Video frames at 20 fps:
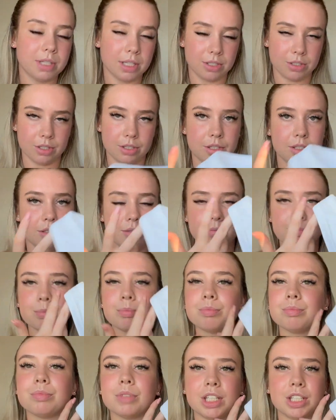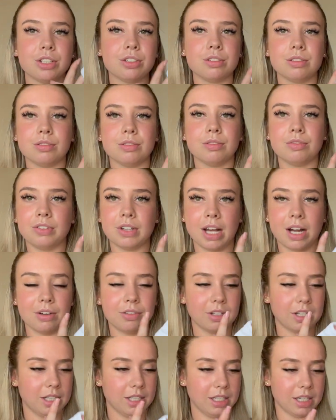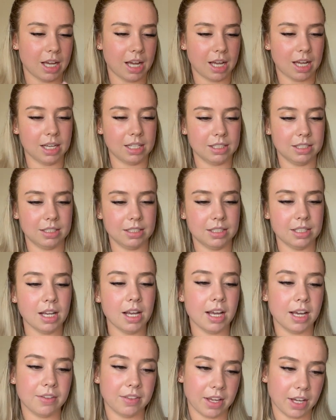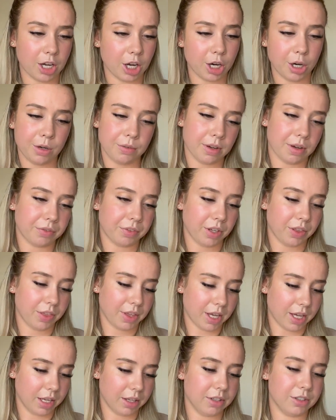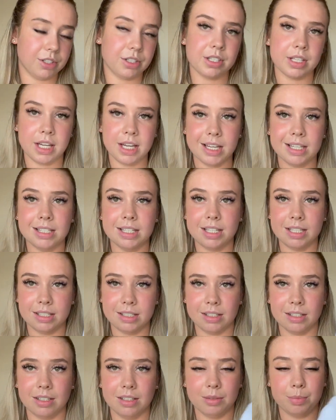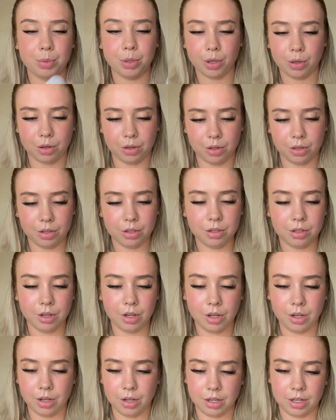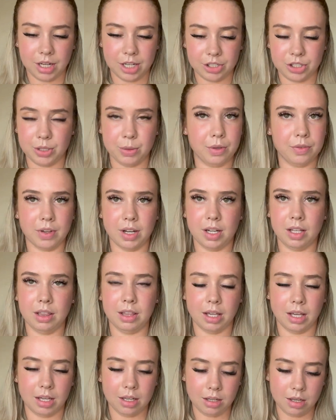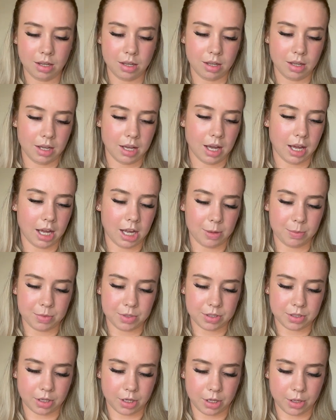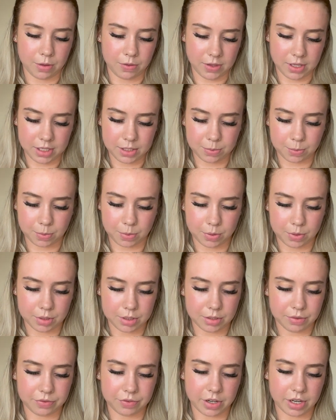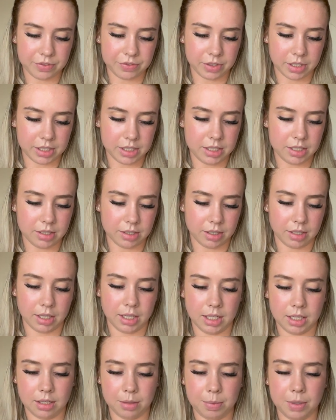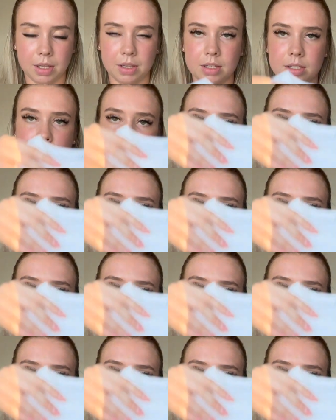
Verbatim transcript: They just they're just flattering and they go with everything and they're just easy to put on literally with anything um so this was 5.99 i picked this